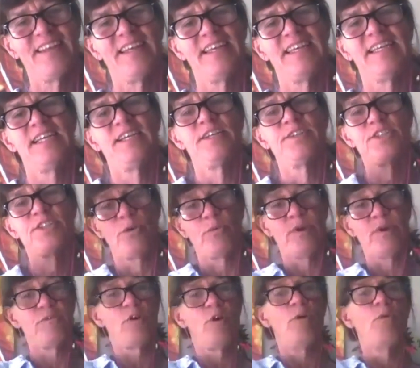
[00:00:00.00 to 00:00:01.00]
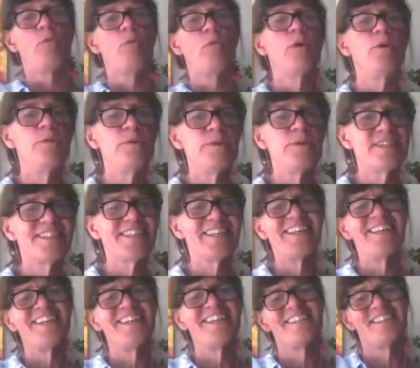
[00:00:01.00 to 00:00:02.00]
Mm. So we've got
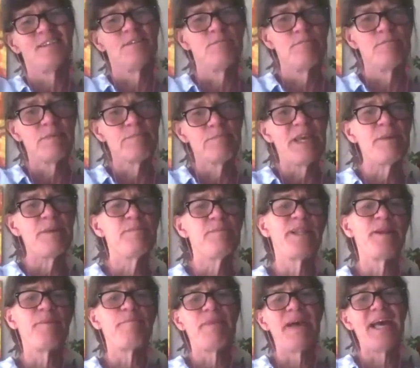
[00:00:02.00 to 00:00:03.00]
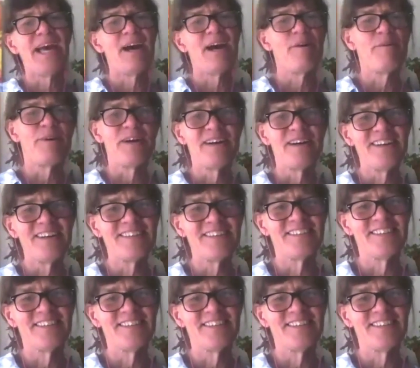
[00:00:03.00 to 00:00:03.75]
wounded people in power